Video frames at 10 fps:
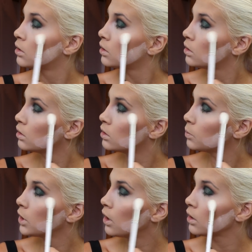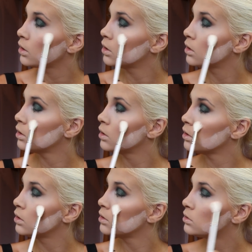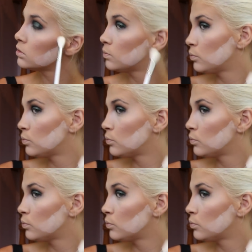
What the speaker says: And let me highlight.